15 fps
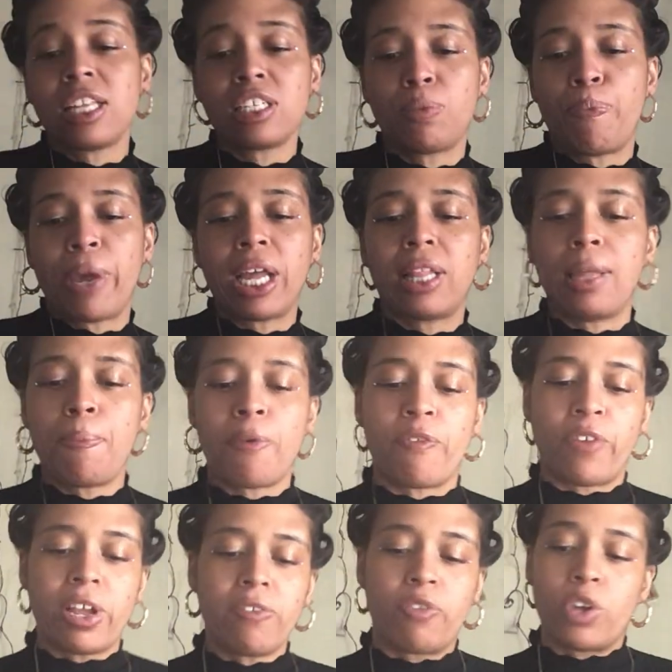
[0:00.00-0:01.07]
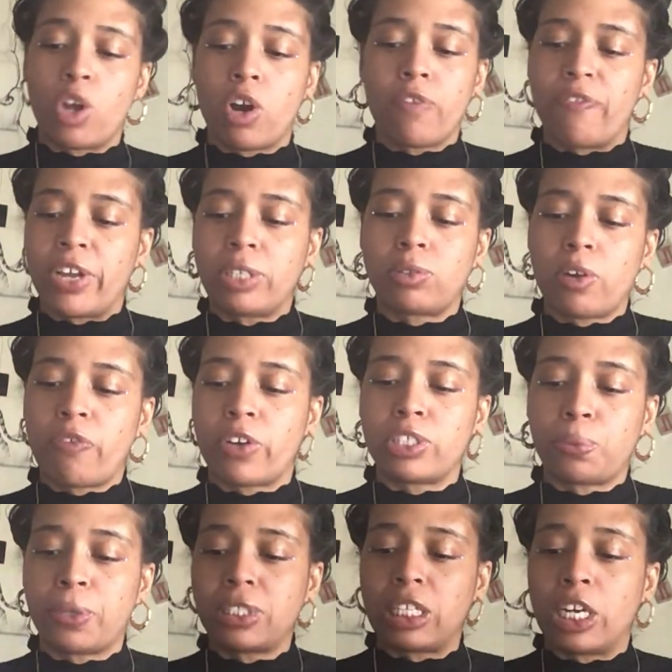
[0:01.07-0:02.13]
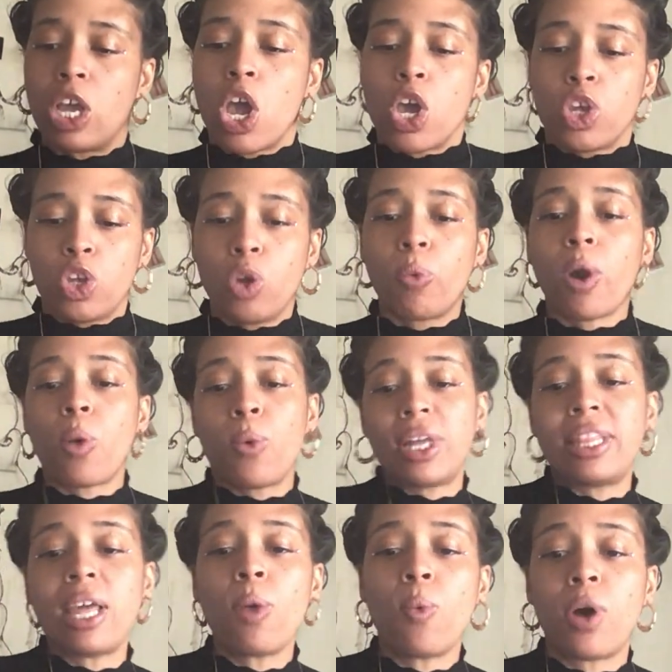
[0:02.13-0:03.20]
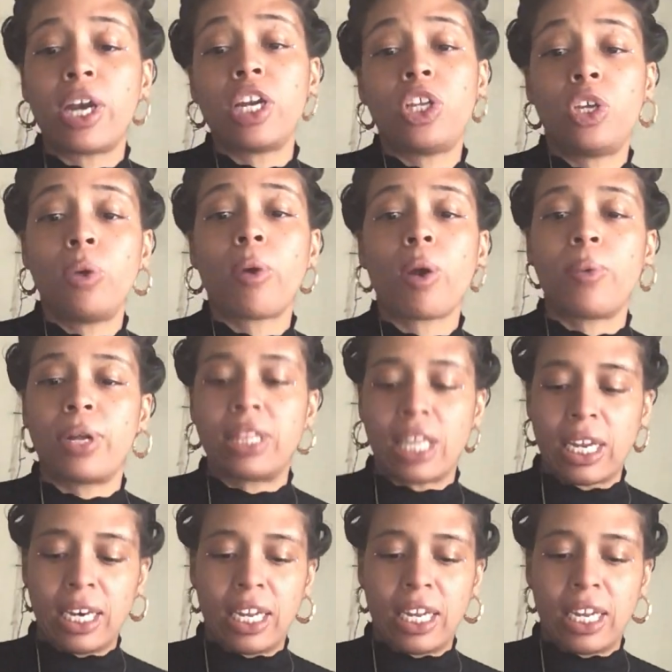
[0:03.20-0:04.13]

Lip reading: this big leap of faith for your victory for this person. You are what they wanted. You are what they